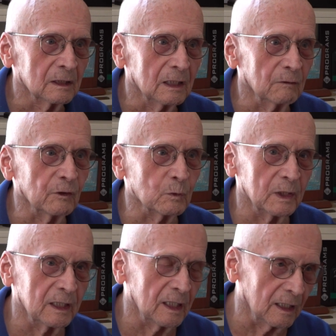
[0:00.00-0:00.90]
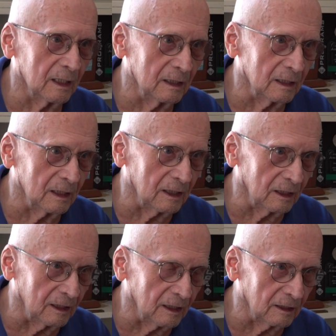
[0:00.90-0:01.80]
If you went in there
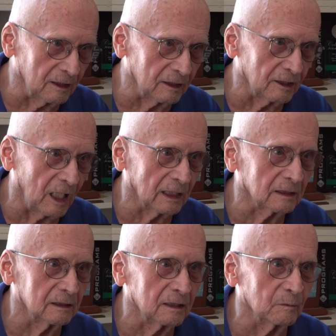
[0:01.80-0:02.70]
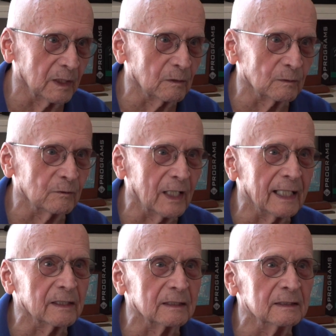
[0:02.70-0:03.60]
to talk to the mother and father,